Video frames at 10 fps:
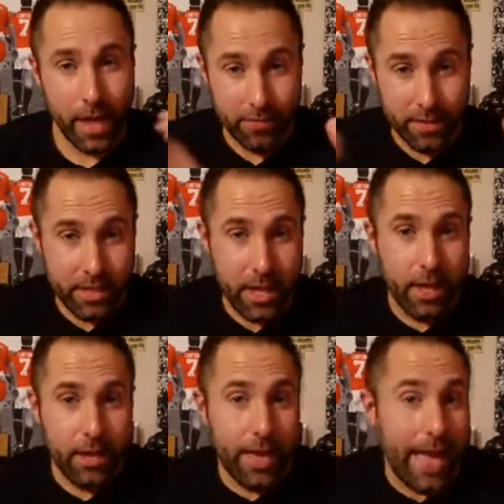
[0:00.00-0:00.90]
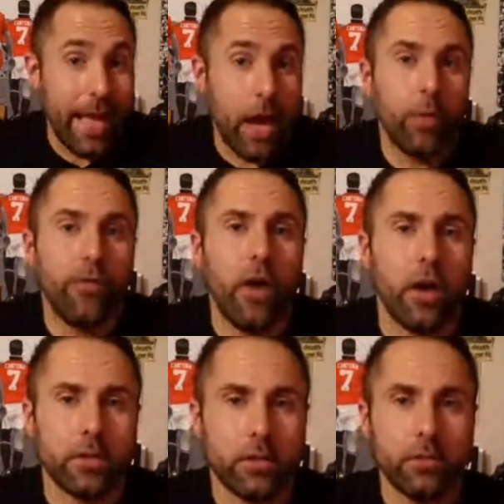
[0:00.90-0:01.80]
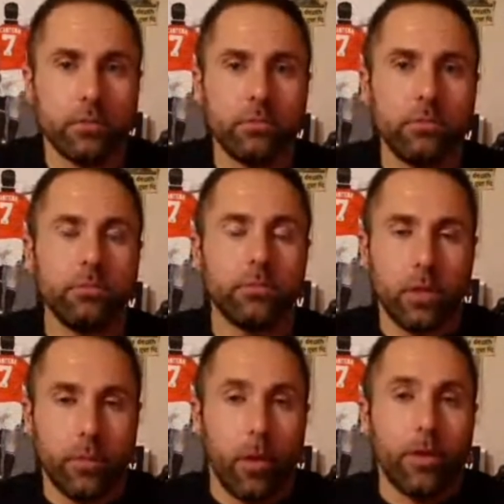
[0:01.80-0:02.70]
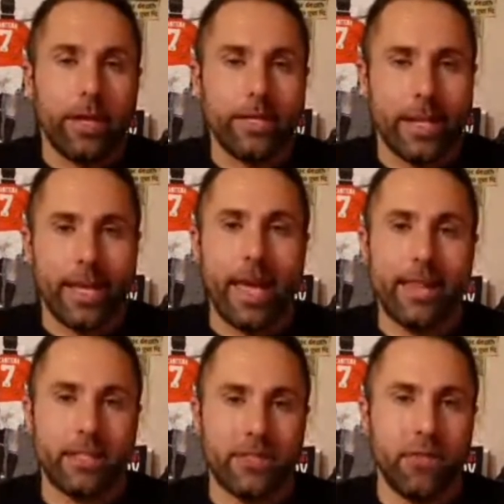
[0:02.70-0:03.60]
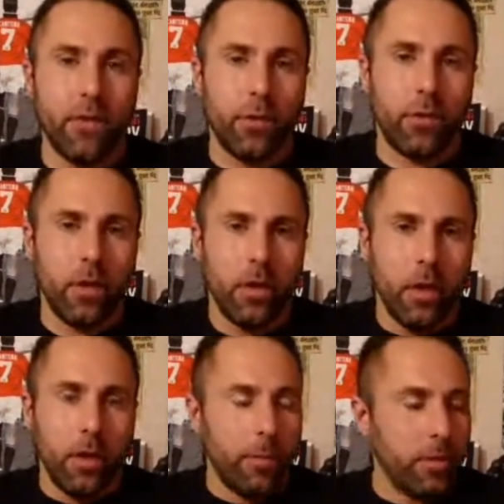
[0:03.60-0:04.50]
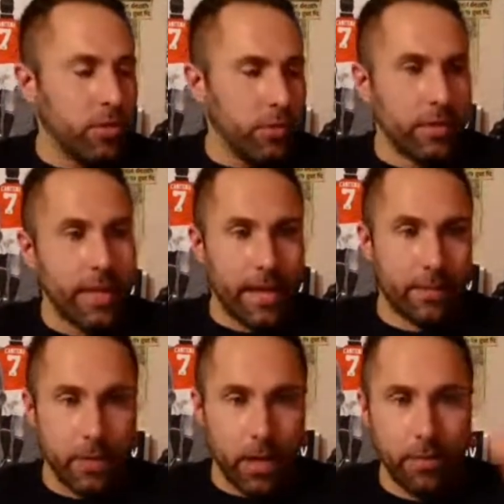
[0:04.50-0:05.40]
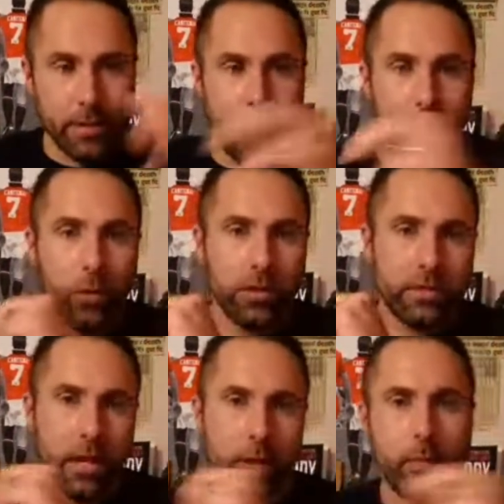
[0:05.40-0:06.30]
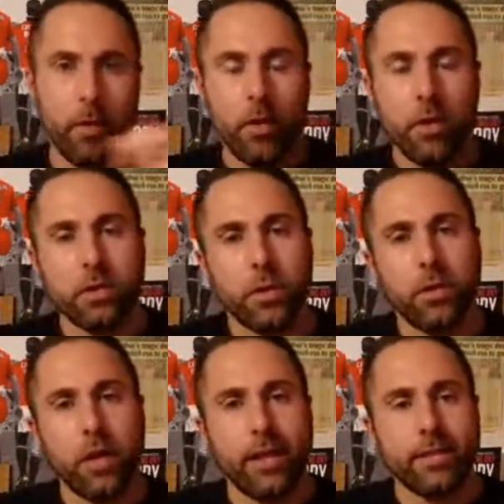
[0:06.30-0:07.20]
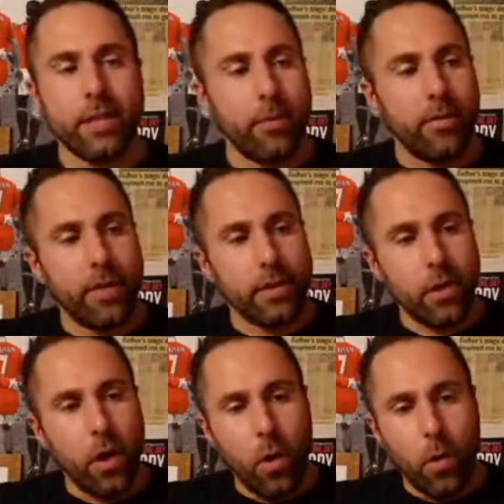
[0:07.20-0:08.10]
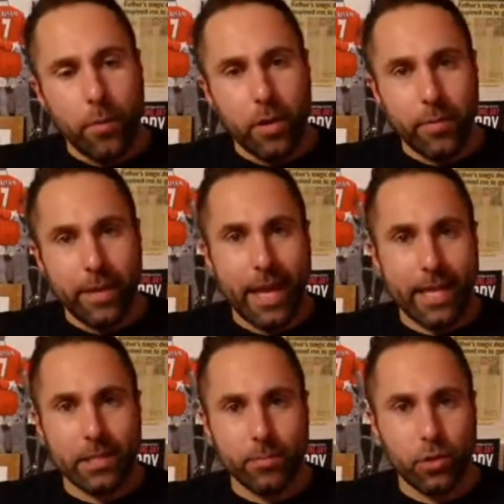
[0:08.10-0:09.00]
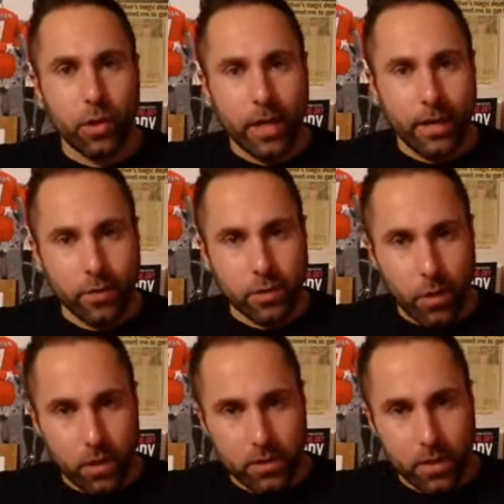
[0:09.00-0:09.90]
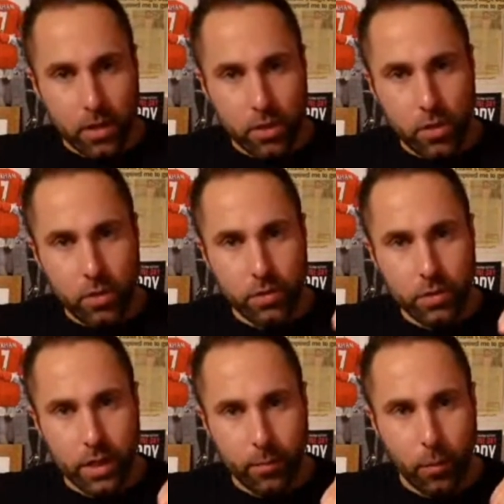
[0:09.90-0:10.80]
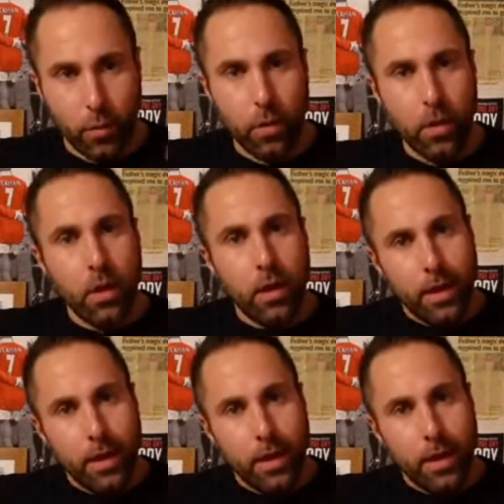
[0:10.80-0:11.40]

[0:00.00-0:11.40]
we have this 8-hour fast. So the body isn't getting this food, but during the day, it's been up and down all the time. So at nighttime, it thinks, oh, I'm going to be getting some sugar levels, so I'll start using more.